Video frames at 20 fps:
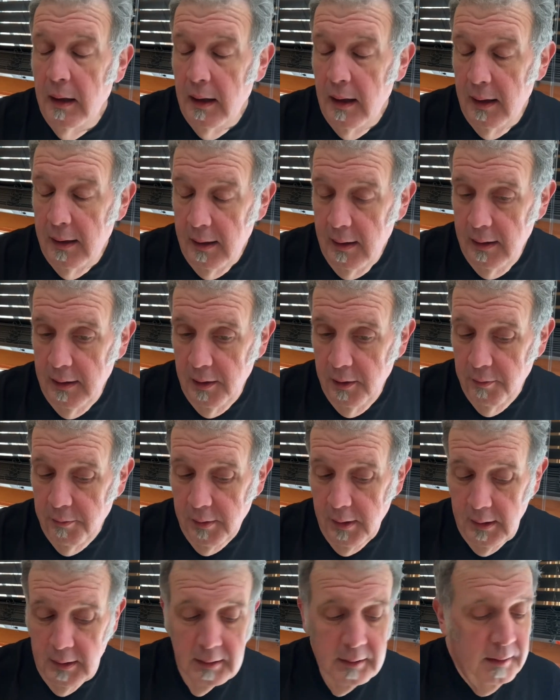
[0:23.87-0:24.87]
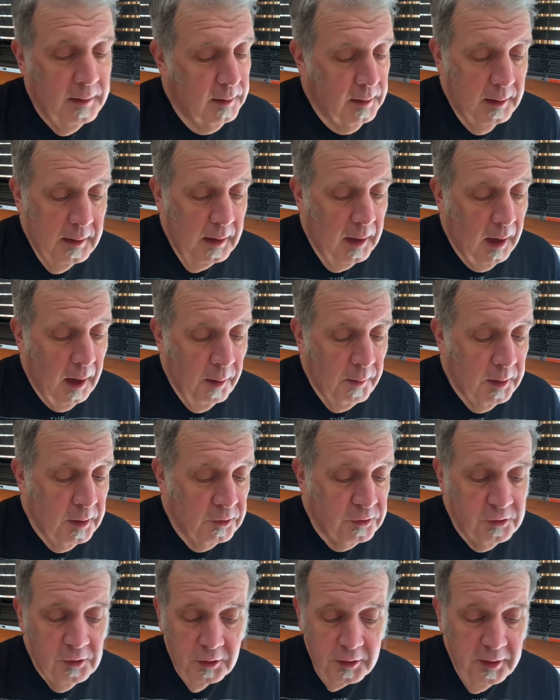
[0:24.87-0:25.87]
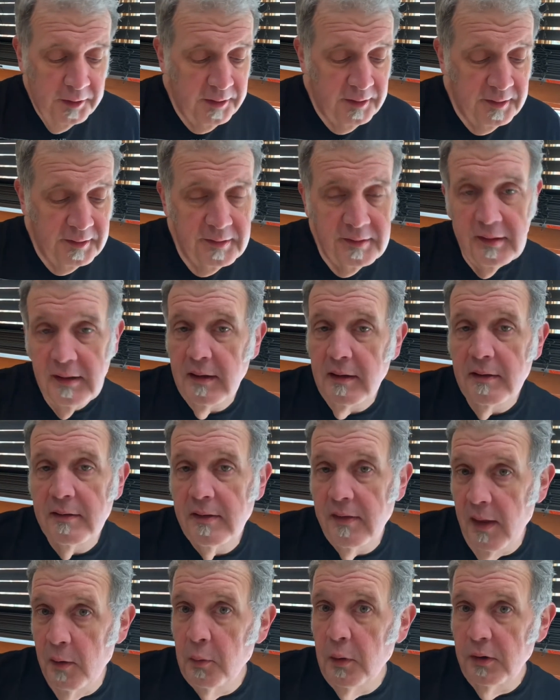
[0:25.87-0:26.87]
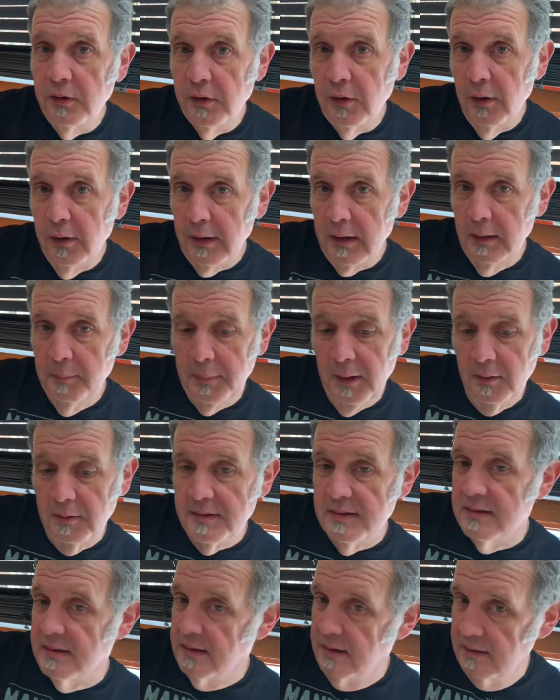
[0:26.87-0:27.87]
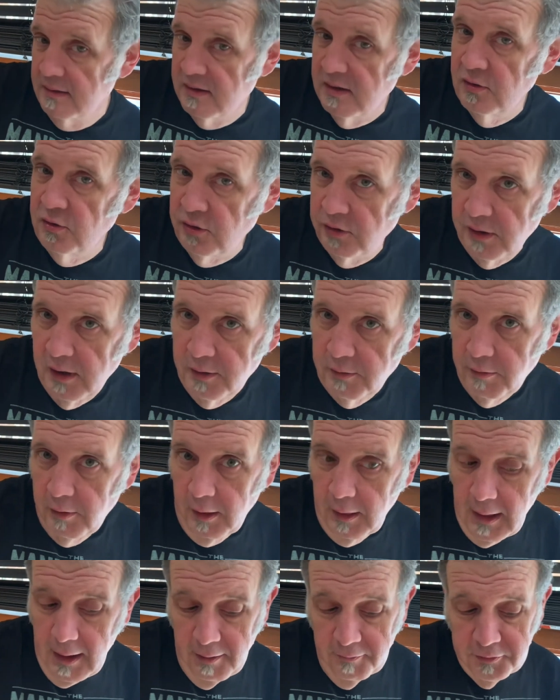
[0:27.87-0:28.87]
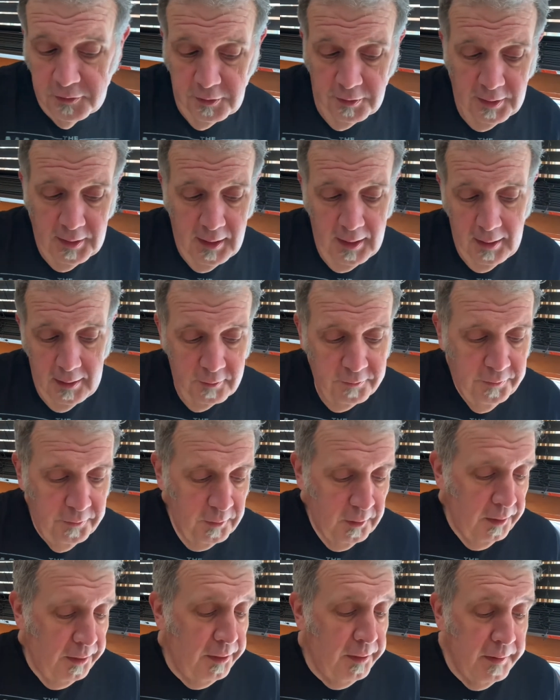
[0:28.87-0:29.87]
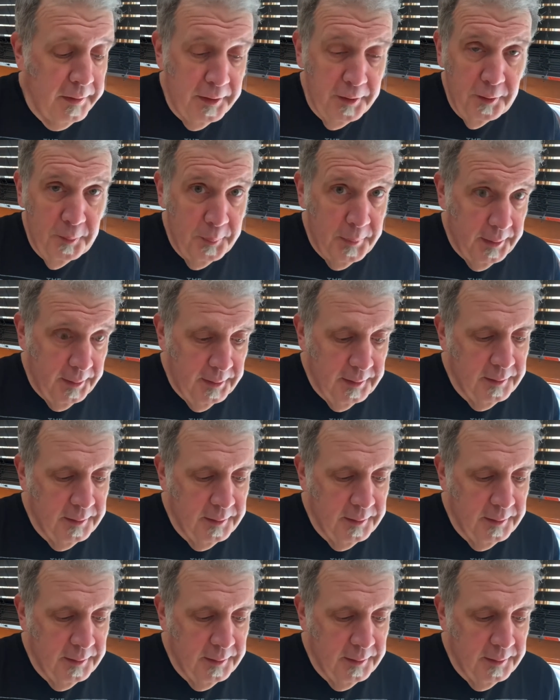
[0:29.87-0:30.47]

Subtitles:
At any rate, I want to show you the seeds, and then we'll talk about seeds in general after that for a little bit.